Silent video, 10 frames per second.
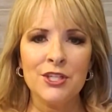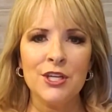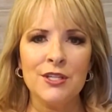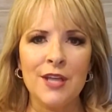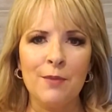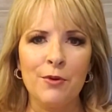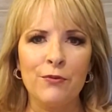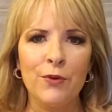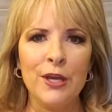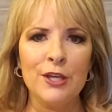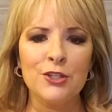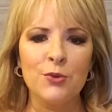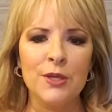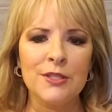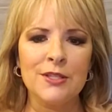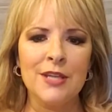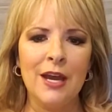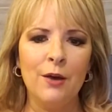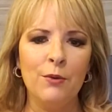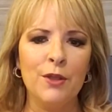17's Amber Frias joins
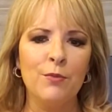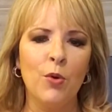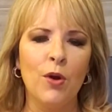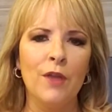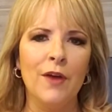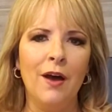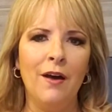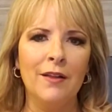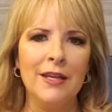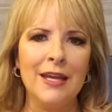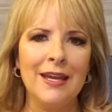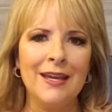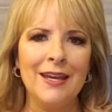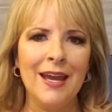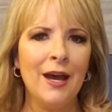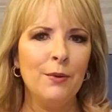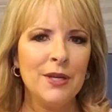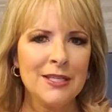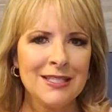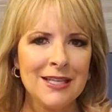us now with more on the holiday and
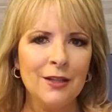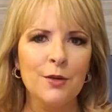how it is